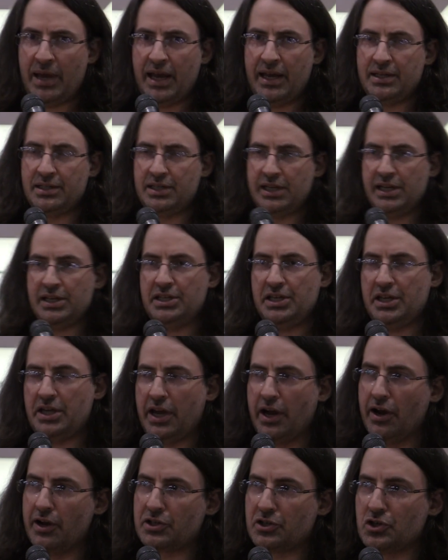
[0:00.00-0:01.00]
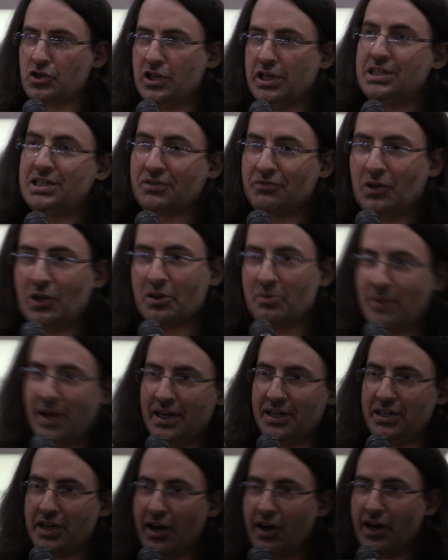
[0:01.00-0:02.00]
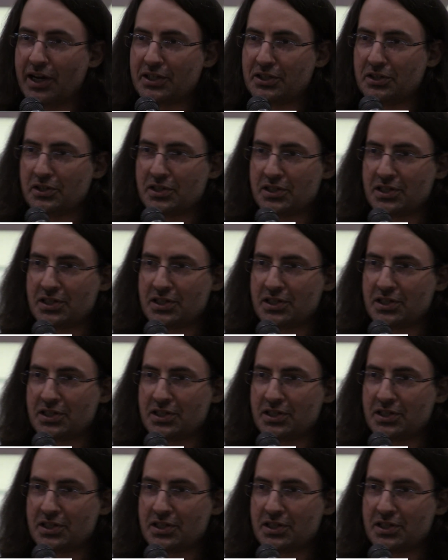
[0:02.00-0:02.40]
made D&D character sheets of all the main characters.